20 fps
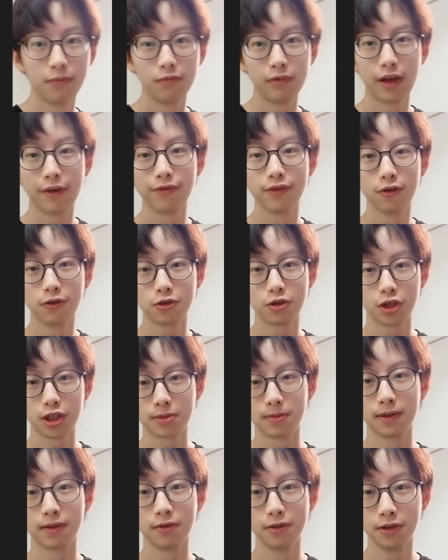We have no choice
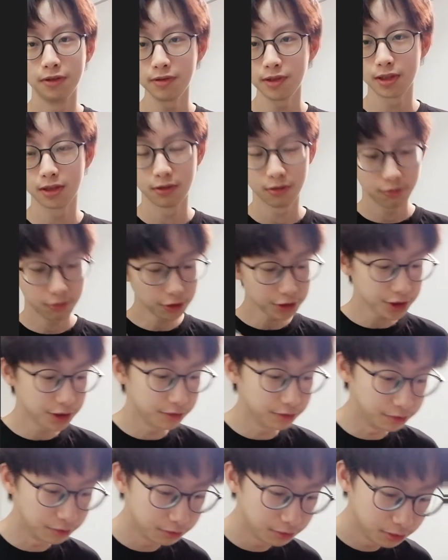but to use quotient
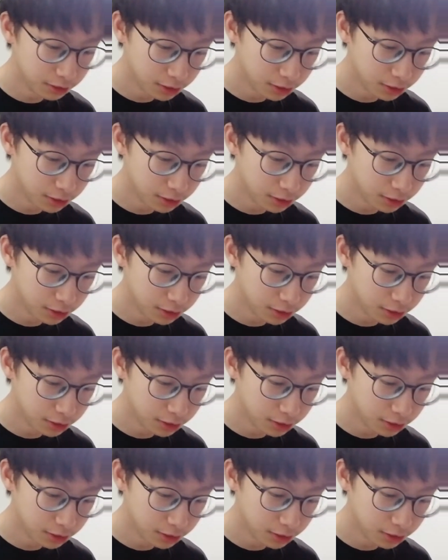rule.